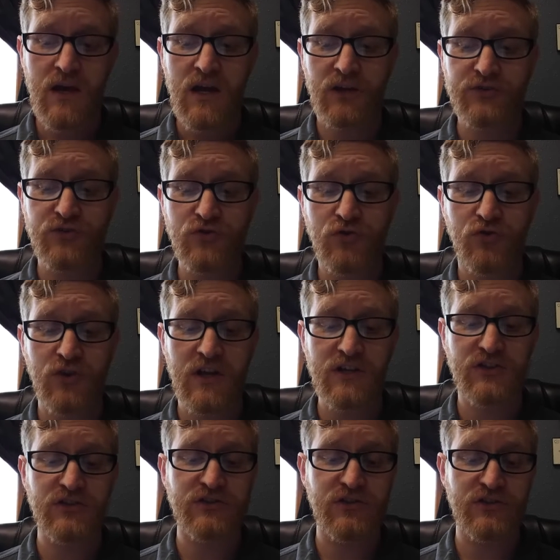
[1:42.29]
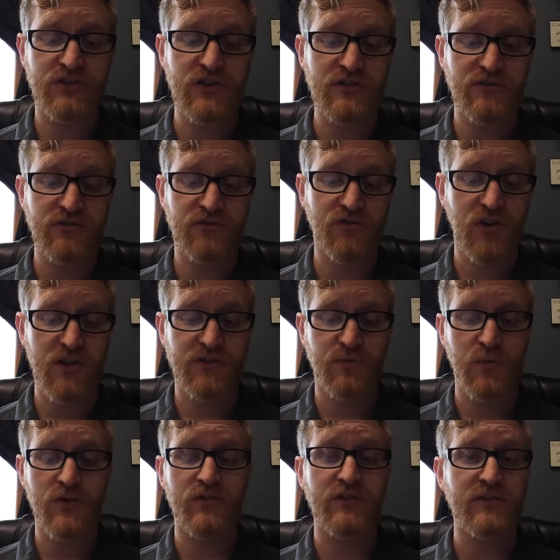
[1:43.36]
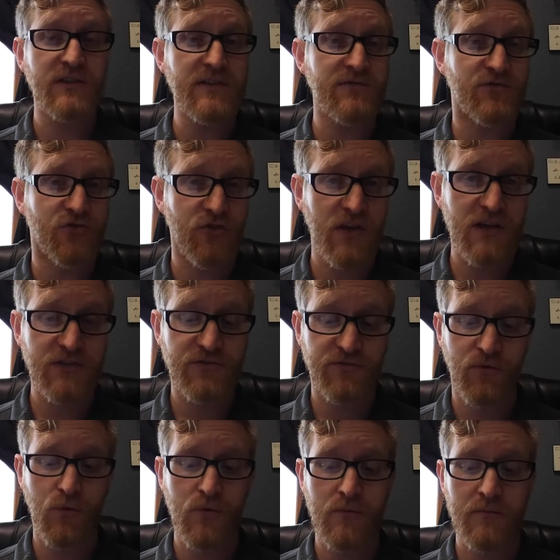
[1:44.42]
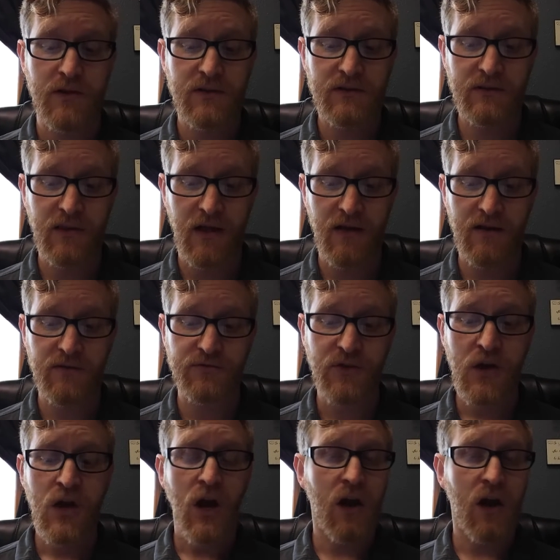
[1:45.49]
As new creations in Jesus Christ, we are to live transformed lives.